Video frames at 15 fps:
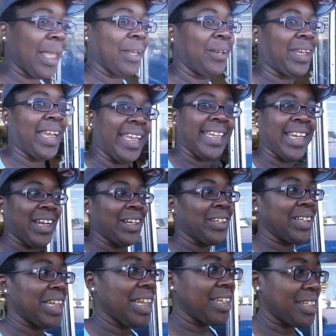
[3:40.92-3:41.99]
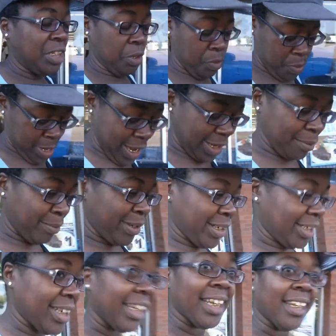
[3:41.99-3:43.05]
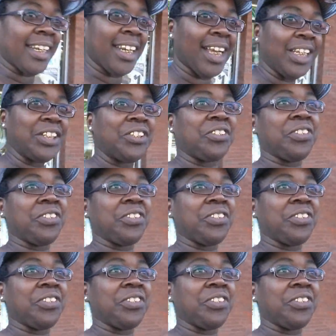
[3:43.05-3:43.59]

Okay, y'all. So I am done at the Dollar